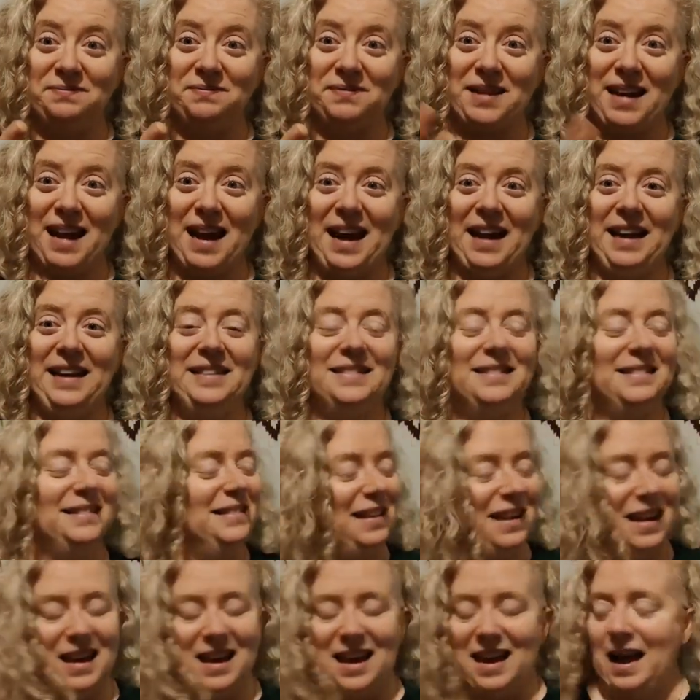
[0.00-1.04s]
Okay?
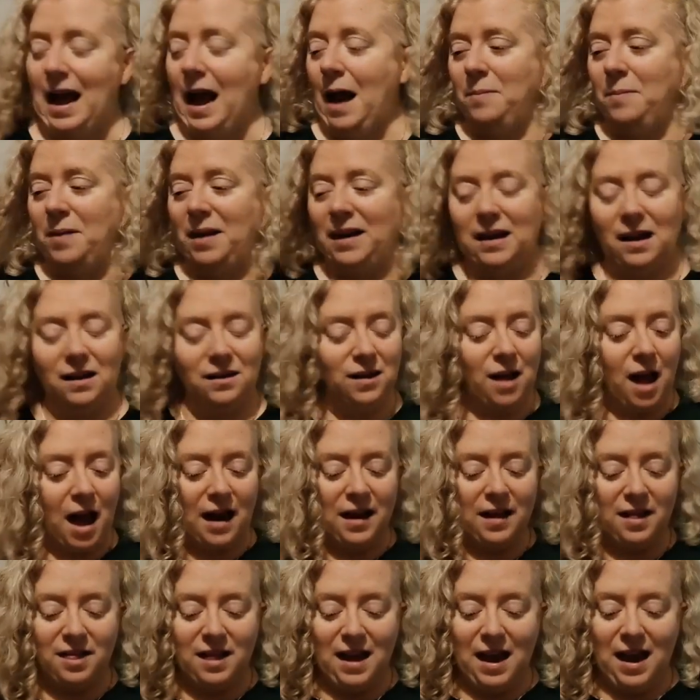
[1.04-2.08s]
I mean, a lot
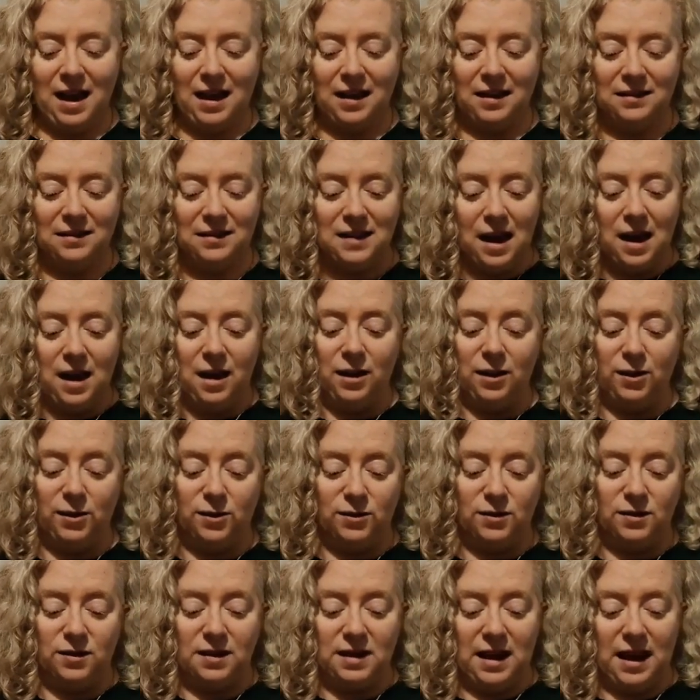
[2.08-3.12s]
of things,
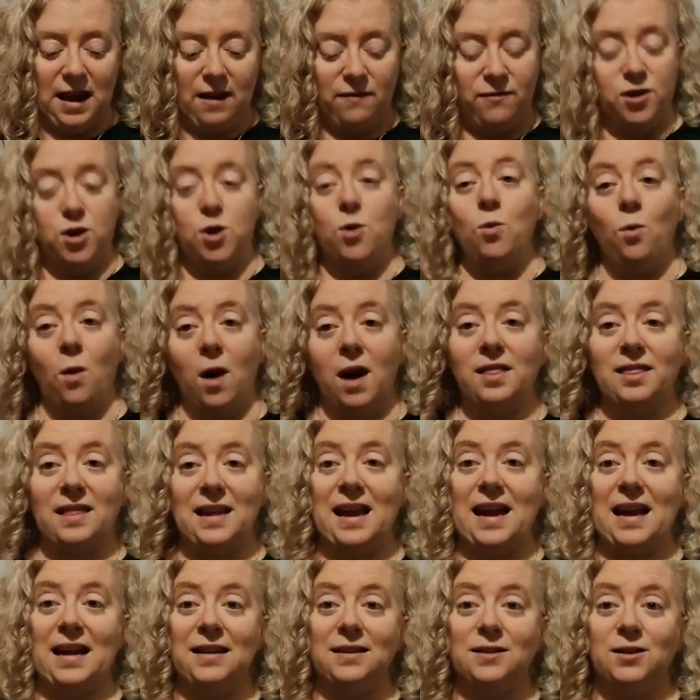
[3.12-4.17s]
if you want
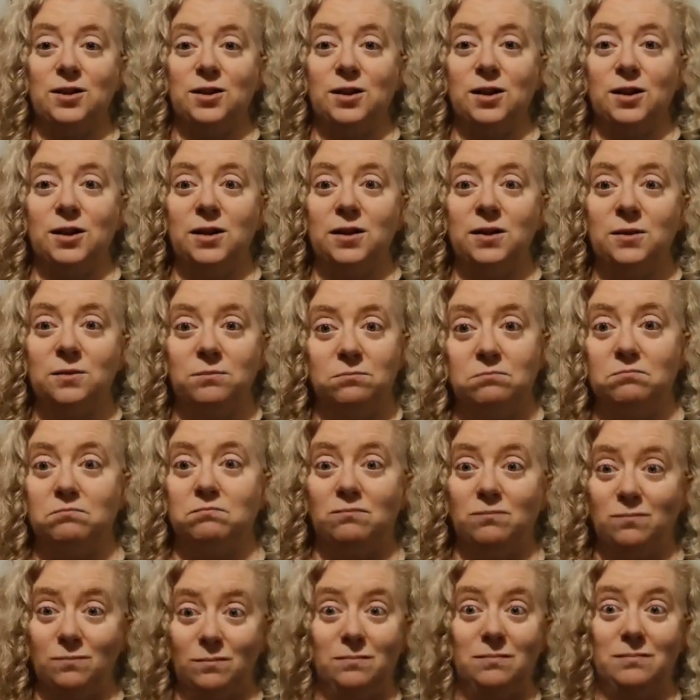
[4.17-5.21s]
the answer,
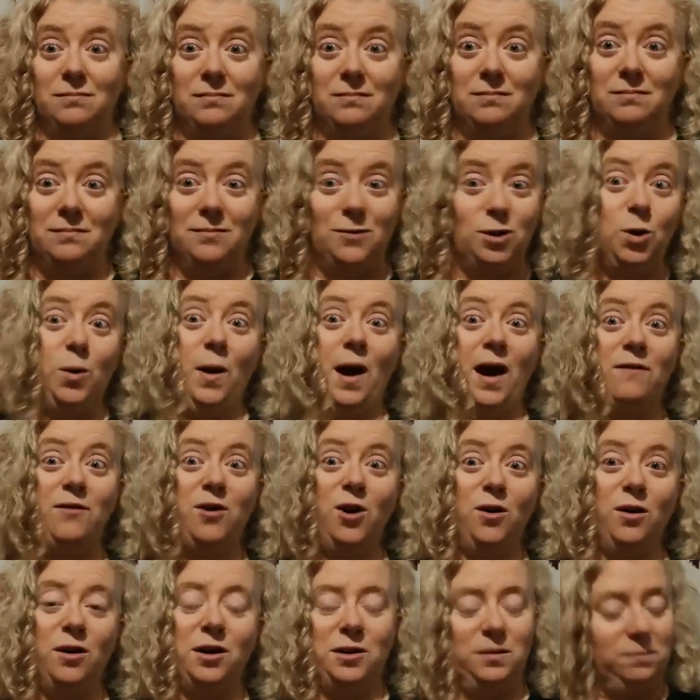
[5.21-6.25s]
you have
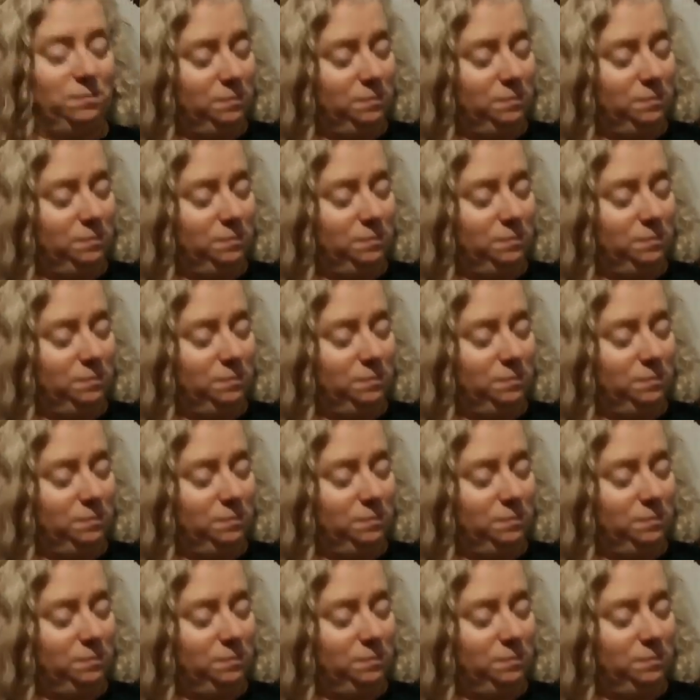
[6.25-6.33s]
your